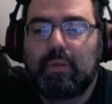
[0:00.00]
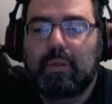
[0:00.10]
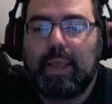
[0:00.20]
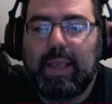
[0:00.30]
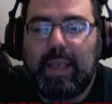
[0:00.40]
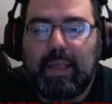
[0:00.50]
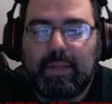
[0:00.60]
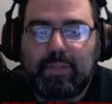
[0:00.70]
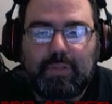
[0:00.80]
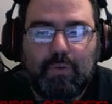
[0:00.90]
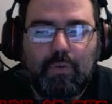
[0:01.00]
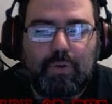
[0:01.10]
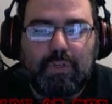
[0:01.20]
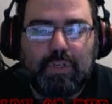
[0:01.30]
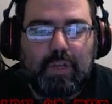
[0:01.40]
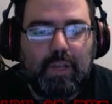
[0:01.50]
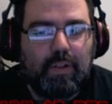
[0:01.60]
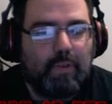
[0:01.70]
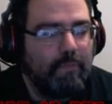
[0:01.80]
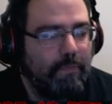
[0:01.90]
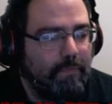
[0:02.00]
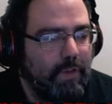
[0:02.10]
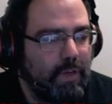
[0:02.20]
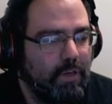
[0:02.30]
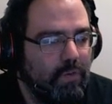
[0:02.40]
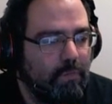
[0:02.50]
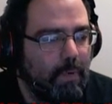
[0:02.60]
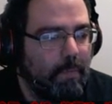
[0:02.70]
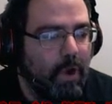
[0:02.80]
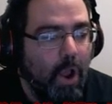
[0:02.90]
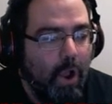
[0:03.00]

And as soon as she hit level 15, she remembered, oh,